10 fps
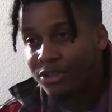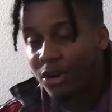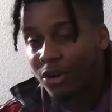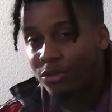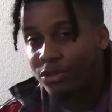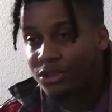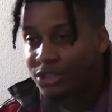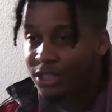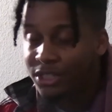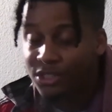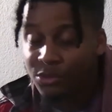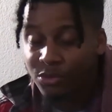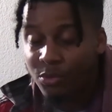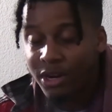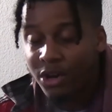So she she
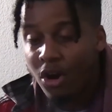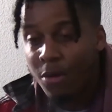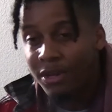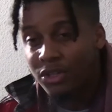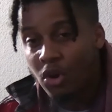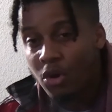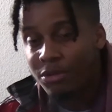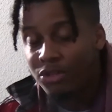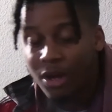was the one that called me and told me.